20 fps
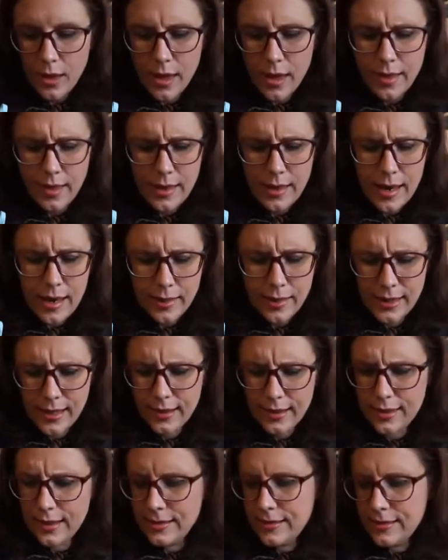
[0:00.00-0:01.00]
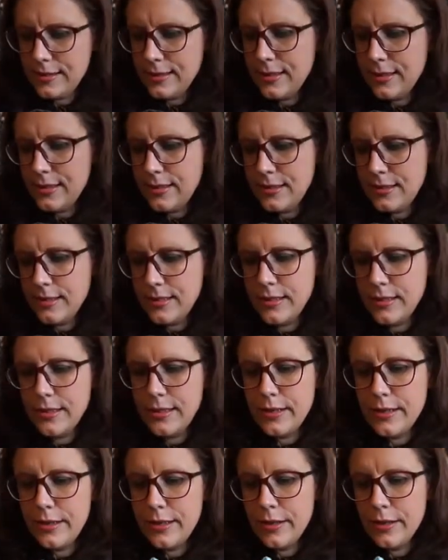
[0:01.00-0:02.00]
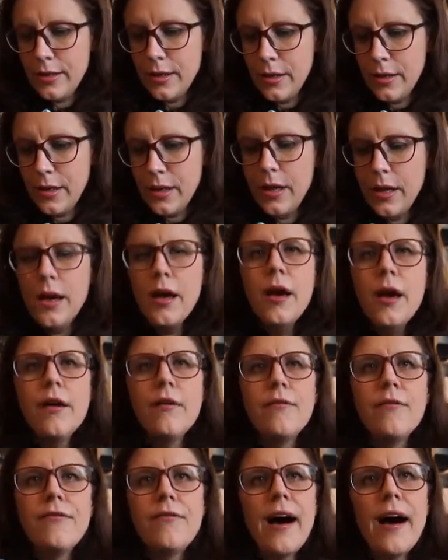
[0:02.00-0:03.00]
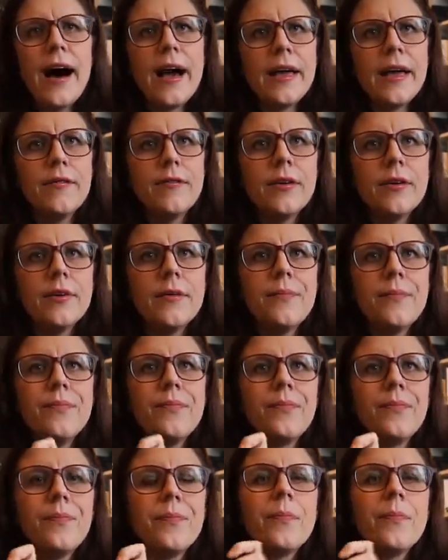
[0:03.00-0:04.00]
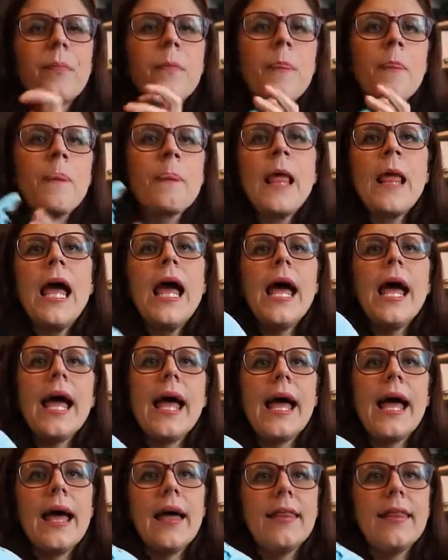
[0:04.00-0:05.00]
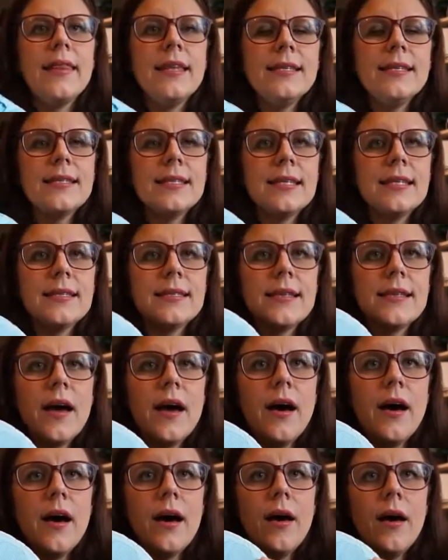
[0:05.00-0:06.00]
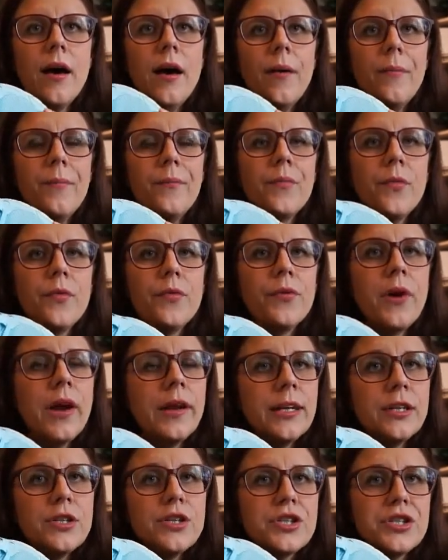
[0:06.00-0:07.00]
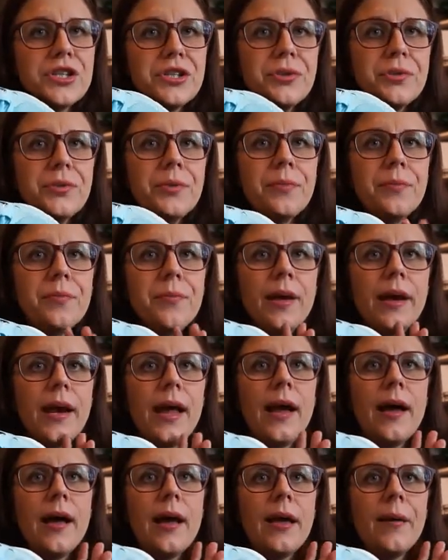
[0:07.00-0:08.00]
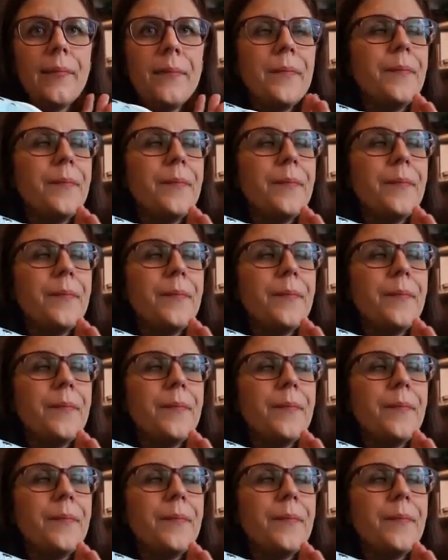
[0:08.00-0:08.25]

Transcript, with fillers: And I think this is the five. Uh, this is a running shoe, but I